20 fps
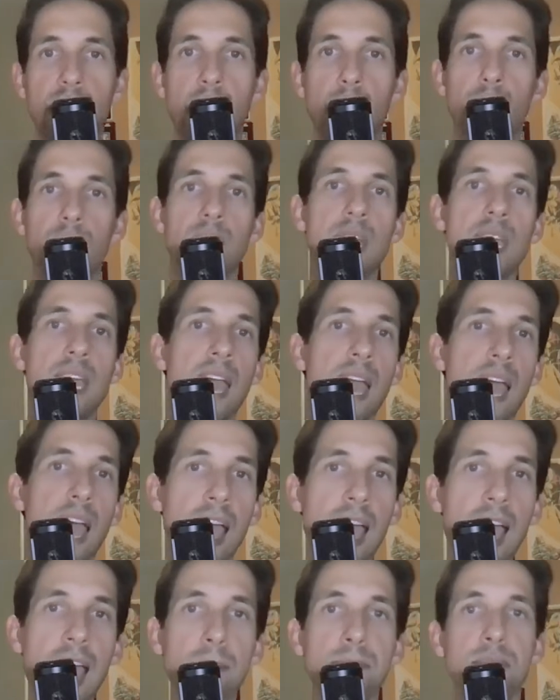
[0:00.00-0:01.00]
out
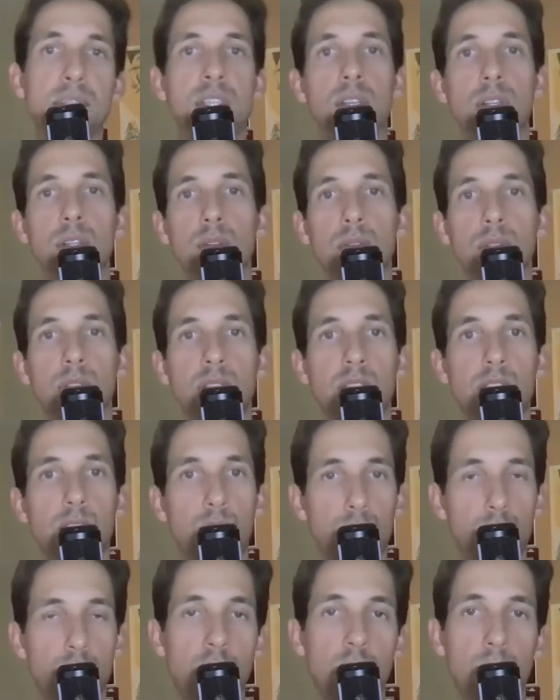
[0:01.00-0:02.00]
absolutely
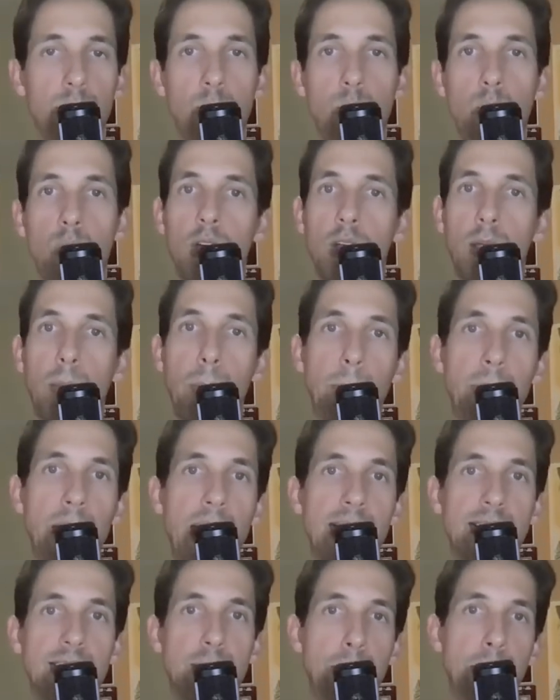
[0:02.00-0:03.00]
incredible work
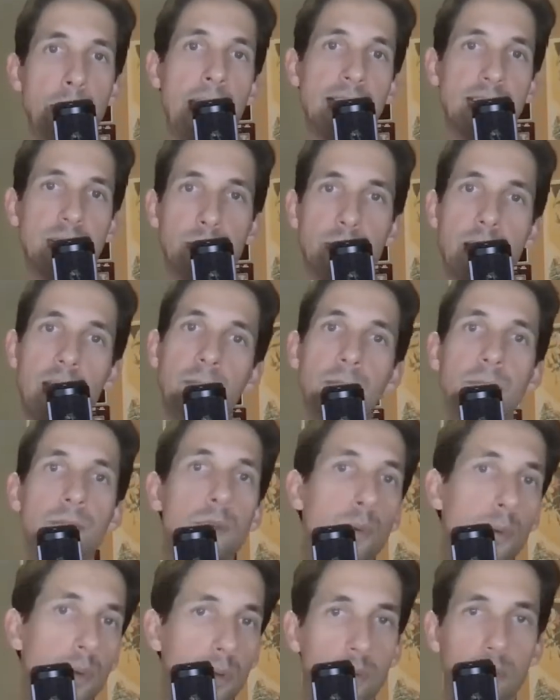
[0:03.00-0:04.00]
back to back to back. A
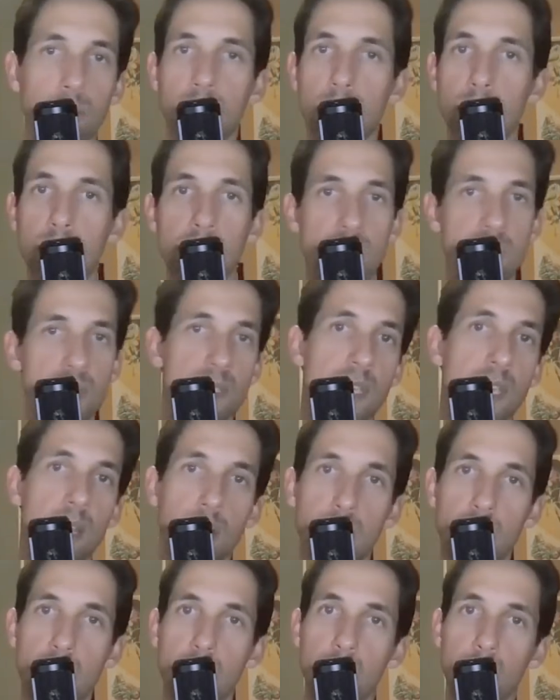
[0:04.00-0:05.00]
few misses
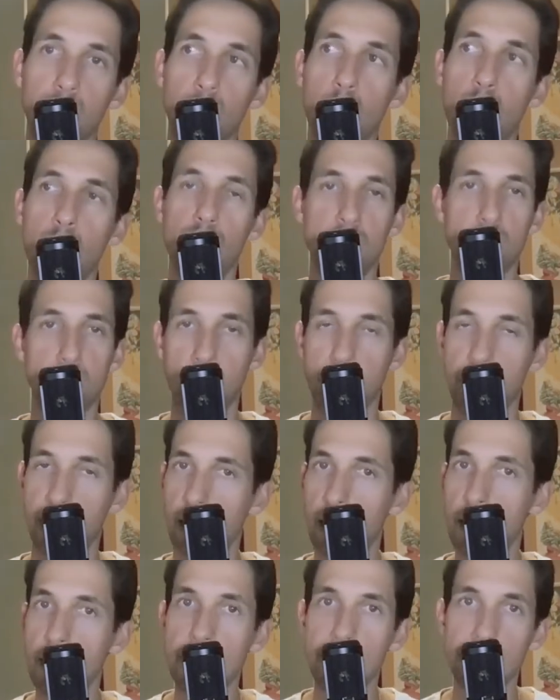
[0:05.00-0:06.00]
here and there, of course, but
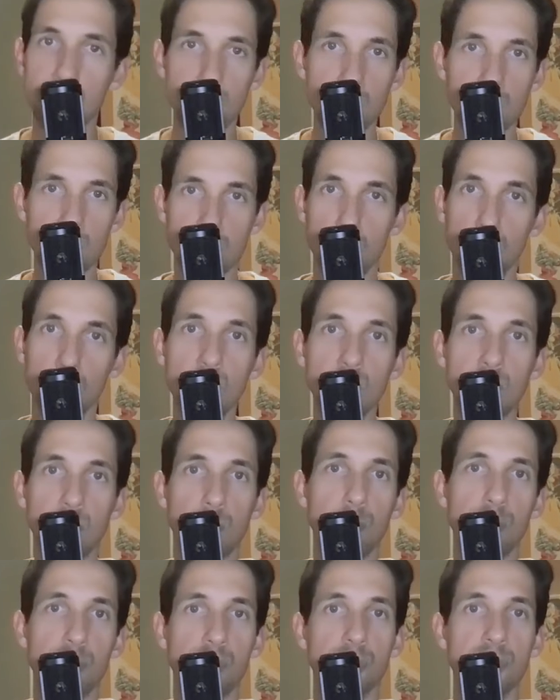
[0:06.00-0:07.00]
like just really
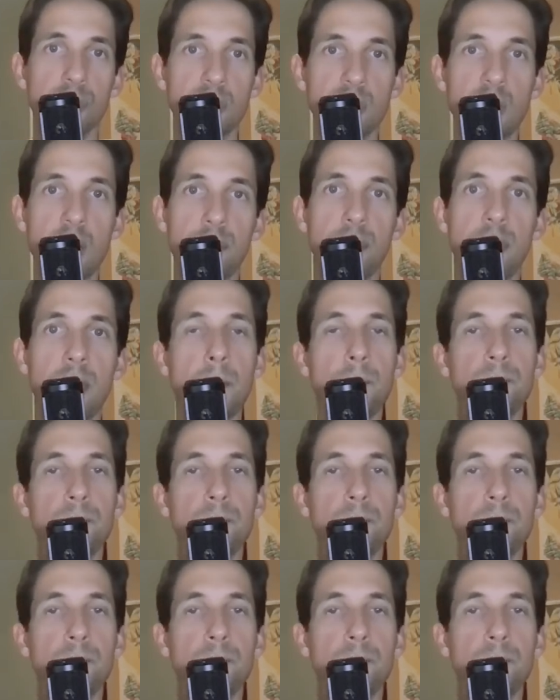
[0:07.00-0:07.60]
original stuff.